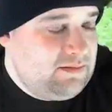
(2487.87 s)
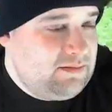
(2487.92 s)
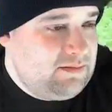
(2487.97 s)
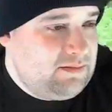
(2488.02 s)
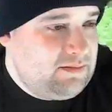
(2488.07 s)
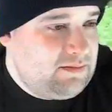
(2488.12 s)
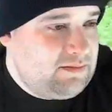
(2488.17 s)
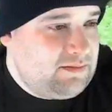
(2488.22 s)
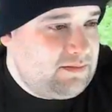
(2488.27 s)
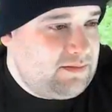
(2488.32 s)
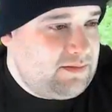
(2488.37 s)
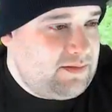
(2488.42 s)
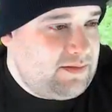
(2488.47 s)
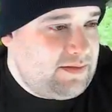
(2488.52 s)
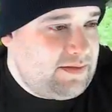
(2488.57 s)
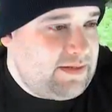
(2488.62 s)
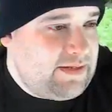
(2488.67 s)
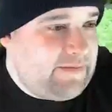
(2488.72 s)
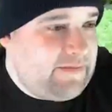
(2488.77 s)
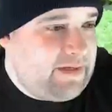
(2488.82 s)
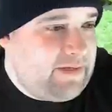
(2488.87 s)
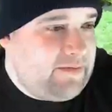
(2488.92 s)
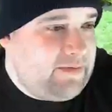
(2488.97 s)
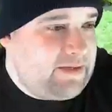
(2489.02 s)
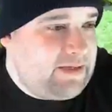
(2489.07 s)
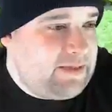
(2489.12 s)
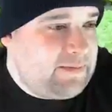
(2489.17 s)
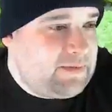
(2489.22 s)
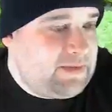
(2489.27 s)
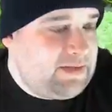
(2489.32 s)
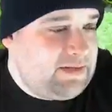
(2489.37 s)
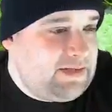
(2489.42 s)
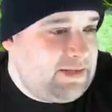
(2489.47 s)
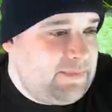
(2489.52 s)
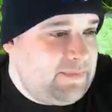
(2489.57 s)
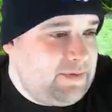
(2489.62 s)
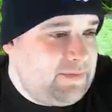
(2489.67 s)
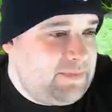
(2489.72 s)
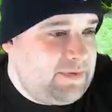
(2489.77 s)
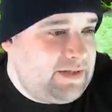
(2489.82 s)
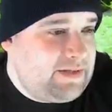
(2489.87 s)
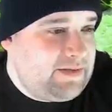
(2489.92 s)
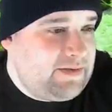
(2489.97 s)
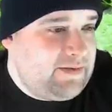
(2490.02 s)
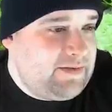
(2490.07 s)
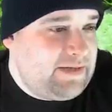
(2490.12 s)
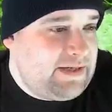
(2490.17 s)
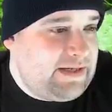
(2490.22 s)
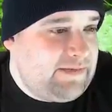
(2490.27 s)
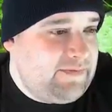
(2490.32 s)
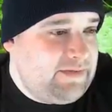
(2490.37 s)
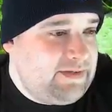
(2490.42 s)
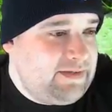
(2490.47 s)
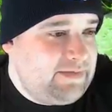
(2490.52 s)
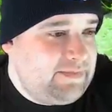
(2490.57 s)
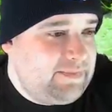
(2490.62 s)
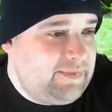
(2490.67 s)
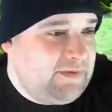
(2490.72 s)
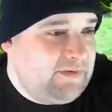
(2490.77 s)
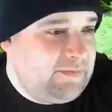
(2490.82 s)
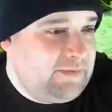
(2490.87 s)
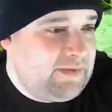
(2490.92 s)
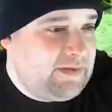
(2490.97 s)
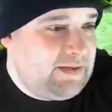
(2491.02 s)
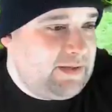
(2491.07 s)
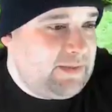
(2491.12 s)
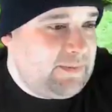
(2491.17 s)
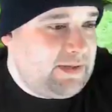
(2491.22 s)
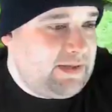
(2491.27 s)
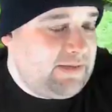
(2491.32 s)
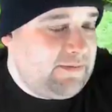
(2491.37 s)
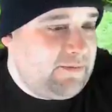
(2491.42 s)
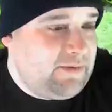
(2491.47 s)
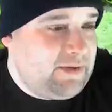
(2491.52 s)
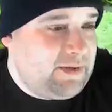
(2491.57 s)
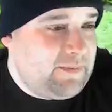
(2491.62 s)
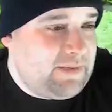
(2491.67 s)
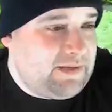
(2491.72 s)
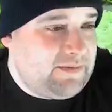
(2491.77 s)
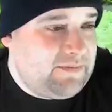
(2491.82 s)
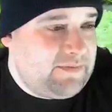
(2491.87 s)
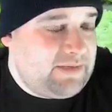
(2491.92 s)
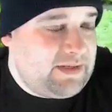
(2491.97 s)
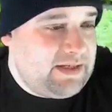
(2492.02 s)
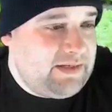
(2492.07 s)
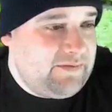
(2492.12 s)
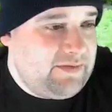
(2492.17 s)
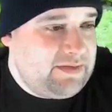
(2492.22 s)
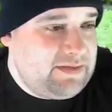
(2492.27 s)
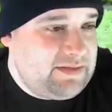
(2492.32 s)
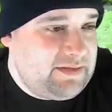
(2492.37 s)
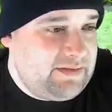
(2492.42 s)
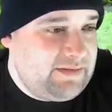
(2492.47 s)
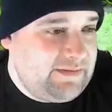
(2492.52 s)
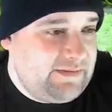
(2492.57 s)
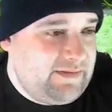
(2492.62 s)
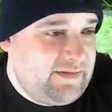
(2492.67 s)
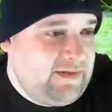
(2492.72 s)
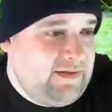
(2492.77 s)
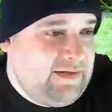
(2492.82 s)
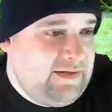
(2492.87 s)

Have I ever kept a leopard pleco? Have any experience with them? I have one about 5 inches.